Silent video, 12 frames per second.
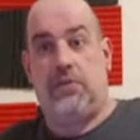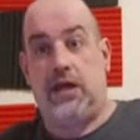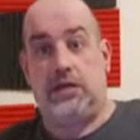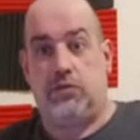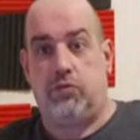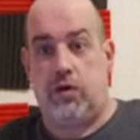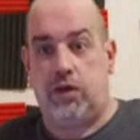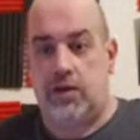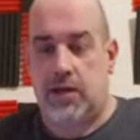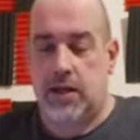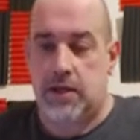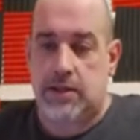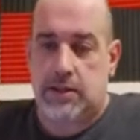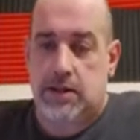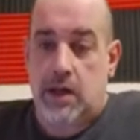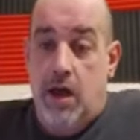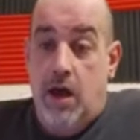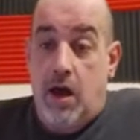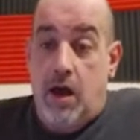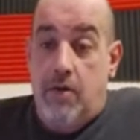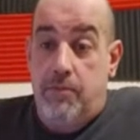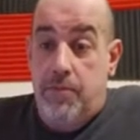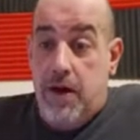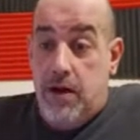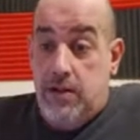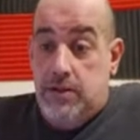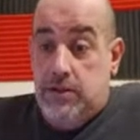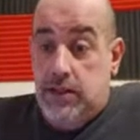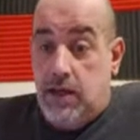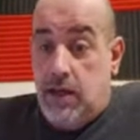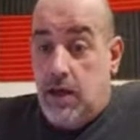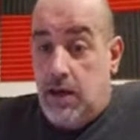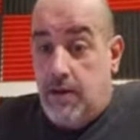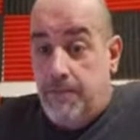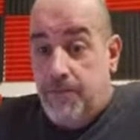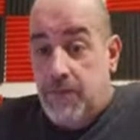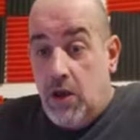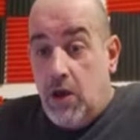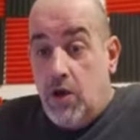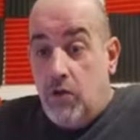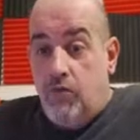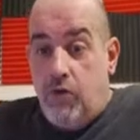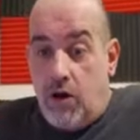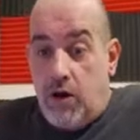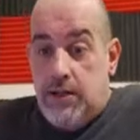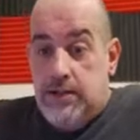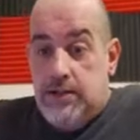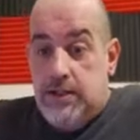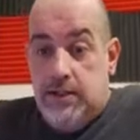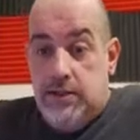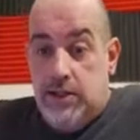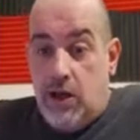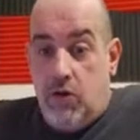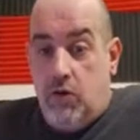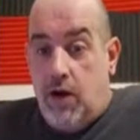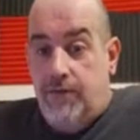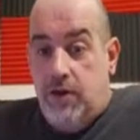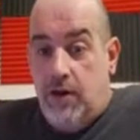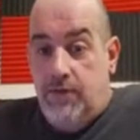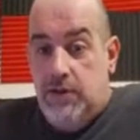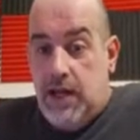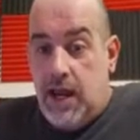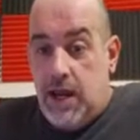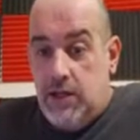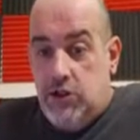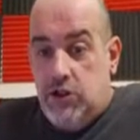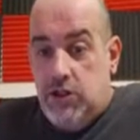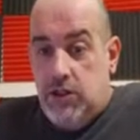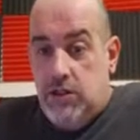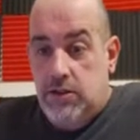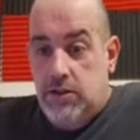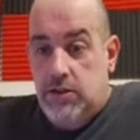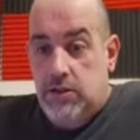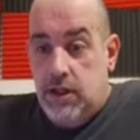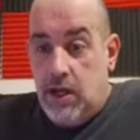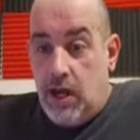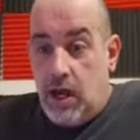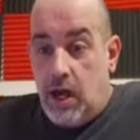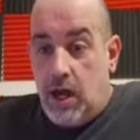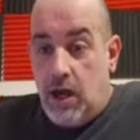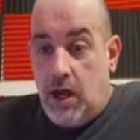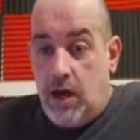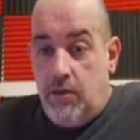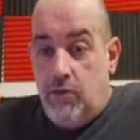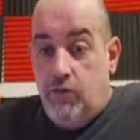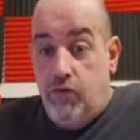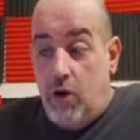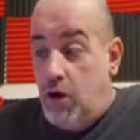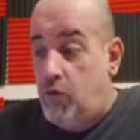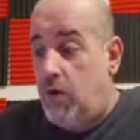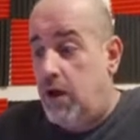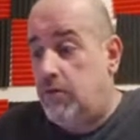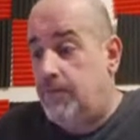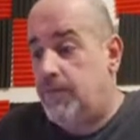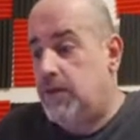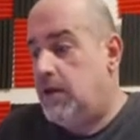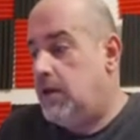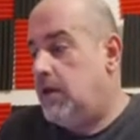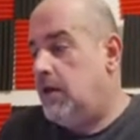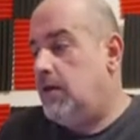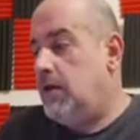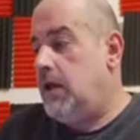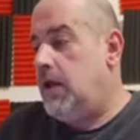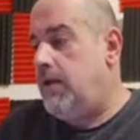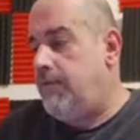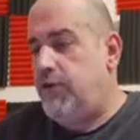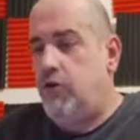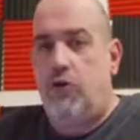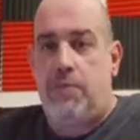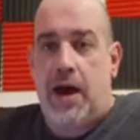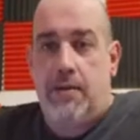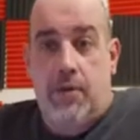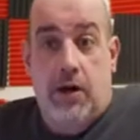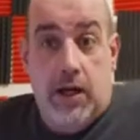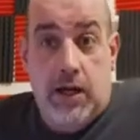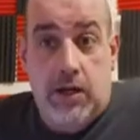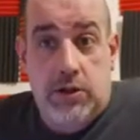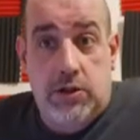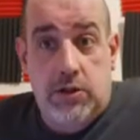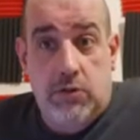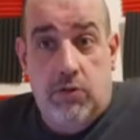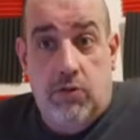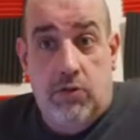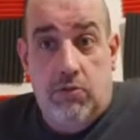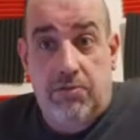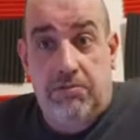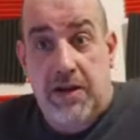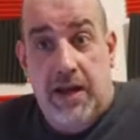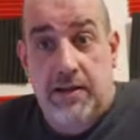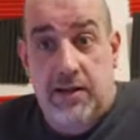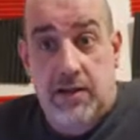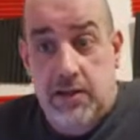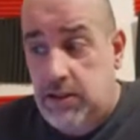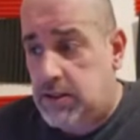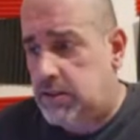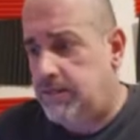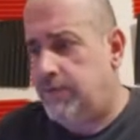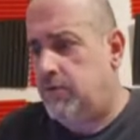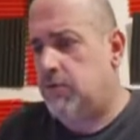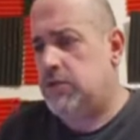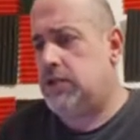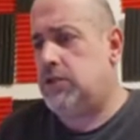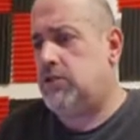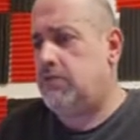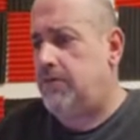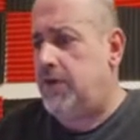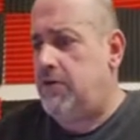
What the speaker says: it's one of these. But, right, so I've covered engines. Right, well, if you're about my age, or late 30s to 40s, you